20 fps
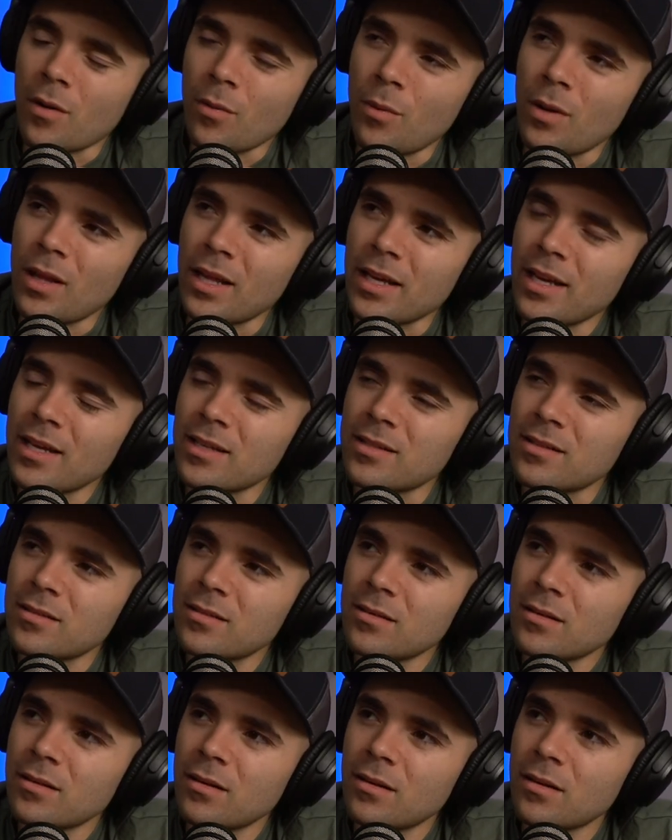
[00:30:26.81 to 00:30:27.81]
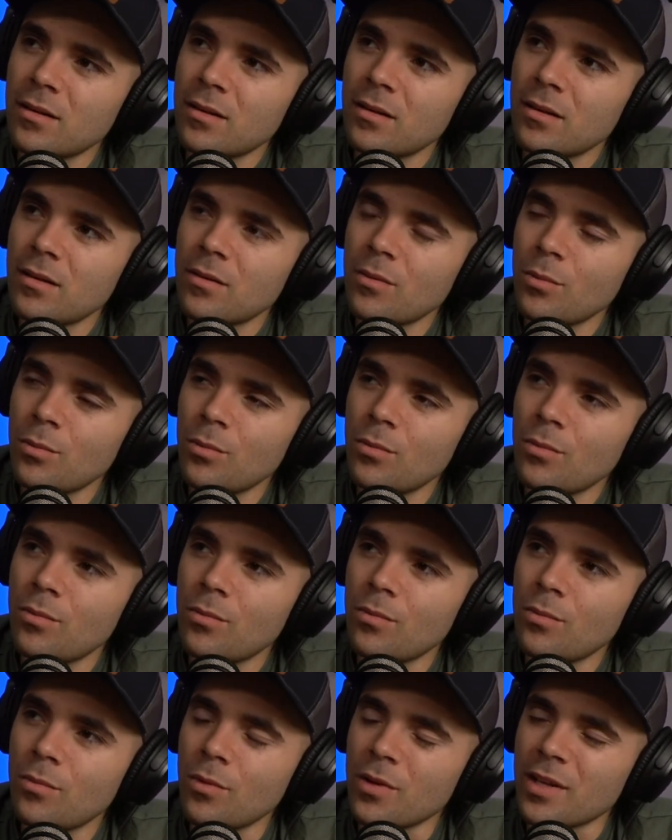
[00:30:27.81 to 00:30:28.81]
Well, I guess,
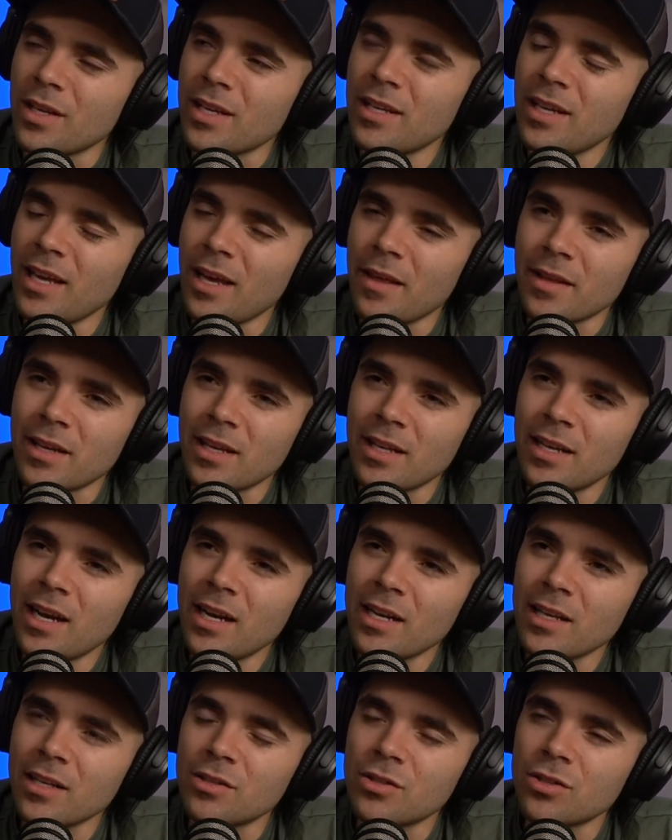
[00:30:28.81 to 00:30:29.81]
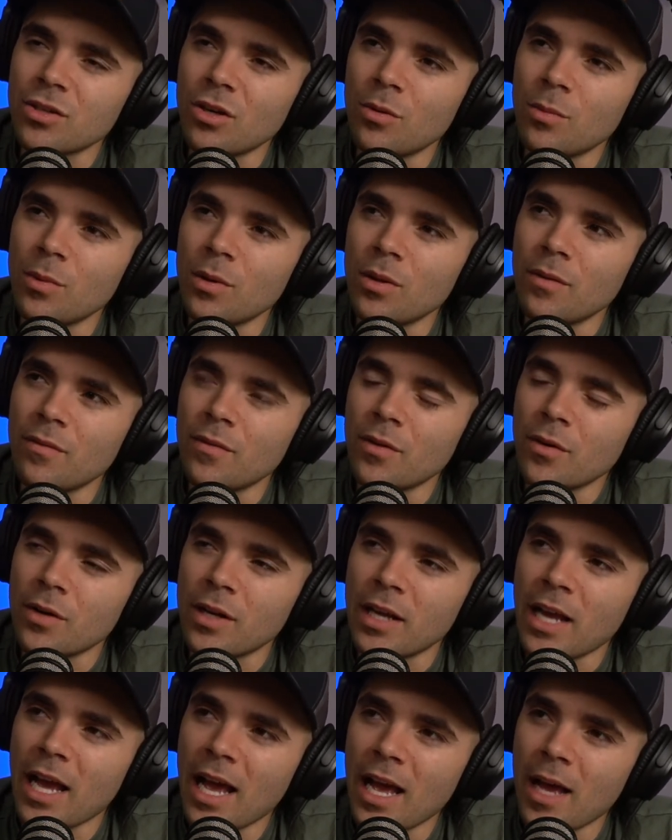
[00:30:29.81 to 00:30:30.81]
like, yeah, the Connecticut show will have already
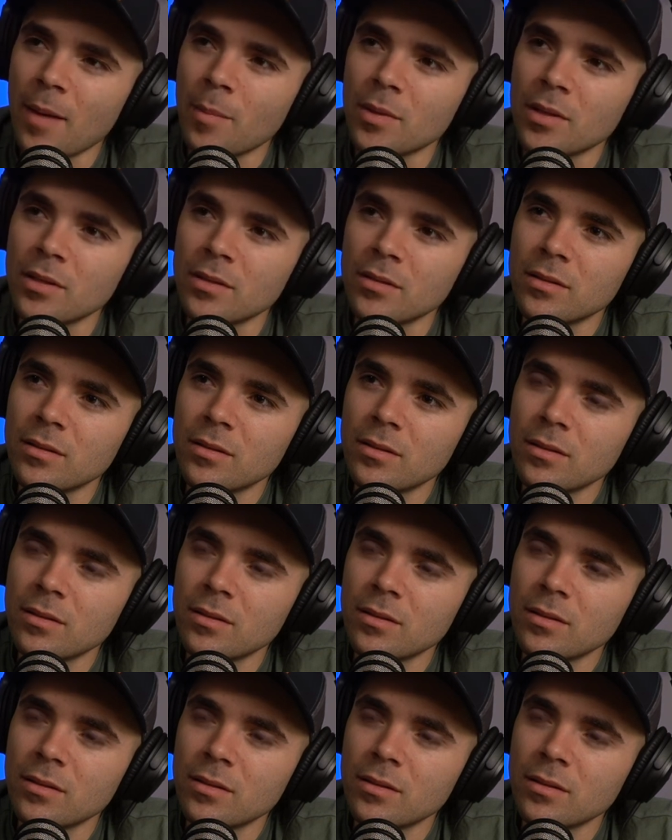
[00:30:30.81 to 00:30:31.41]
happened,